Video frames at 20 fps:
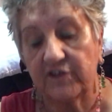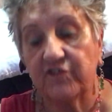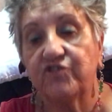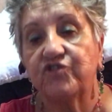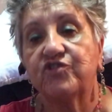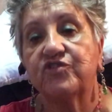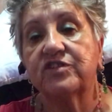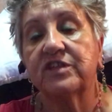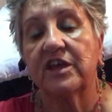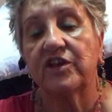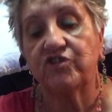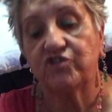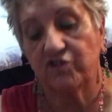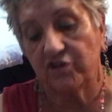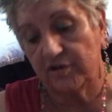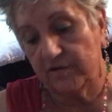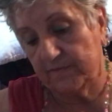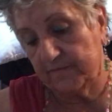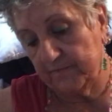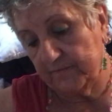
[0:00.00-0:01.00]

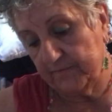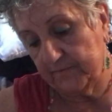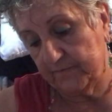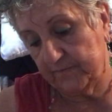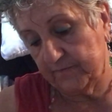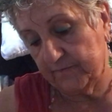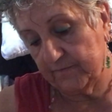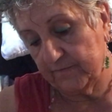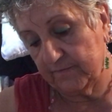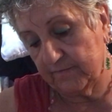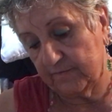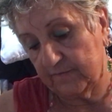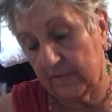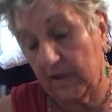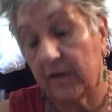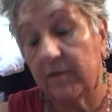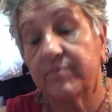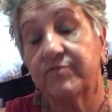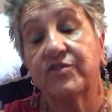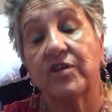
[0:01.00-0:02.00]
Station.
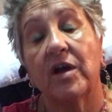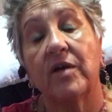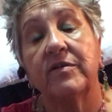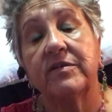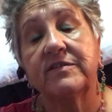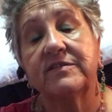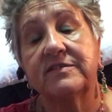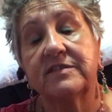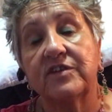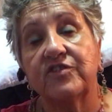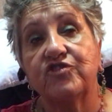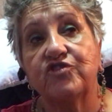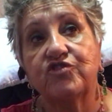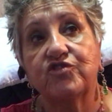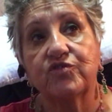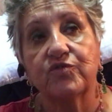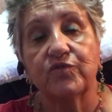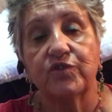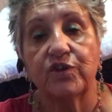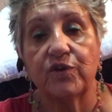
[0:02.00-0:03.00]
I'm sorry, Stitch
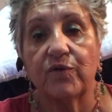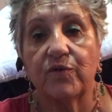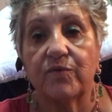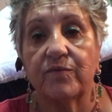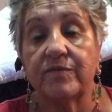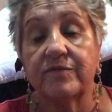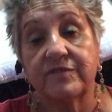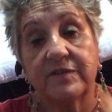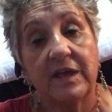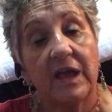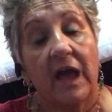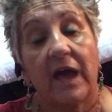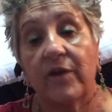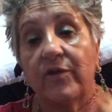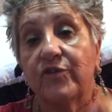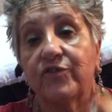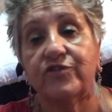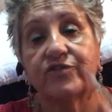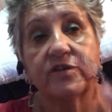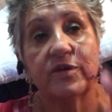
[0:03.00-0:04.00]
Studio. See, I
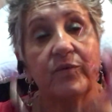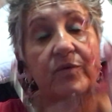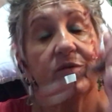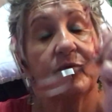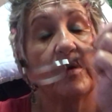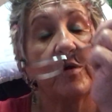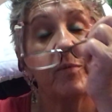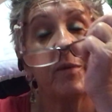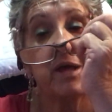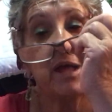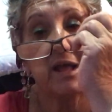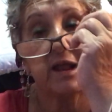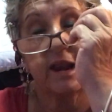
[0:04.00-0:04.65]
don't see without my